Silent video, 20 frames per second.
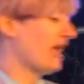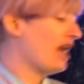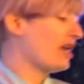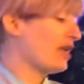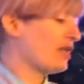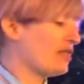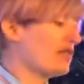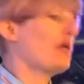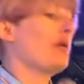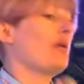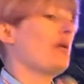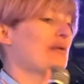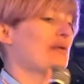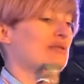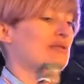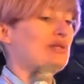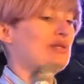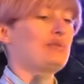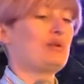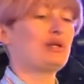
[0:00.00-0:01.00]
thought it was
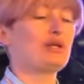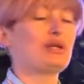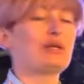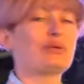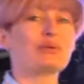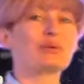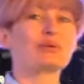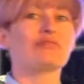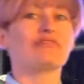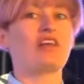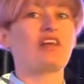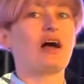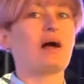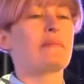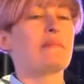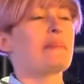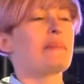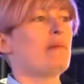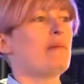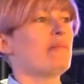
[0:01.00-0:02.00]
the one and all of that.
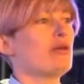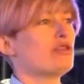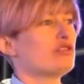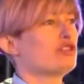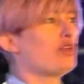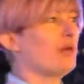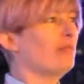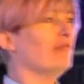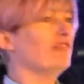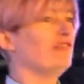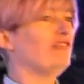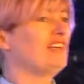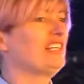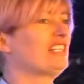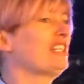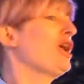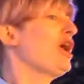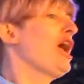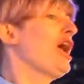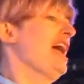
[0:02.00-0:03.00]
But something,
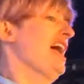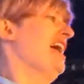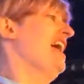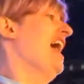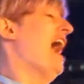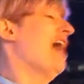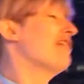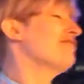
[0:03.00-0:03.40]
have you